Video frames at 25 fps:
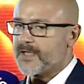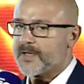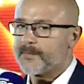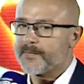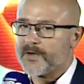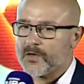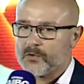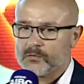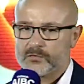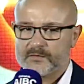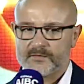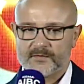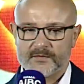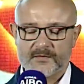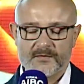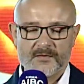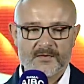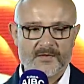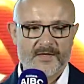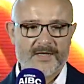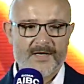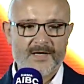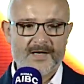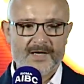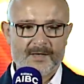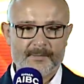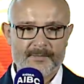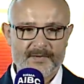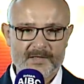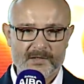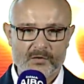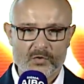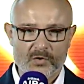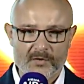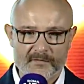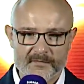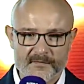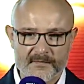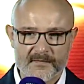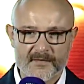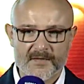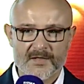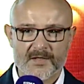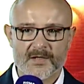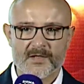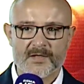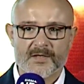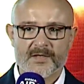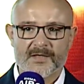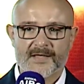about a couple of
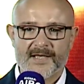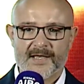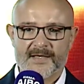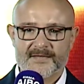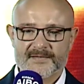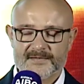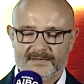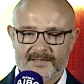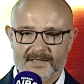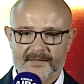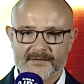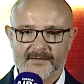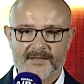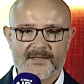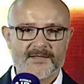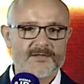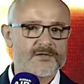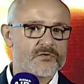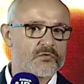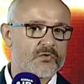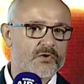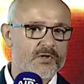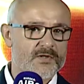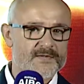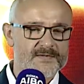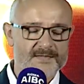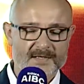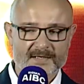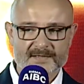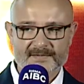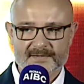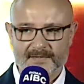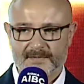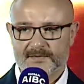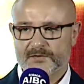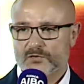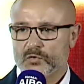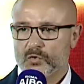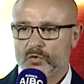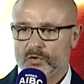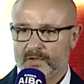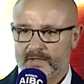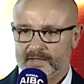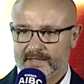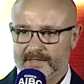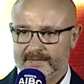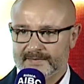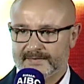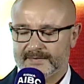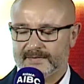case studies or success
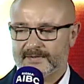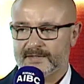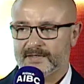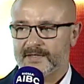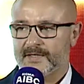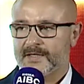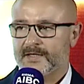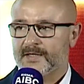stories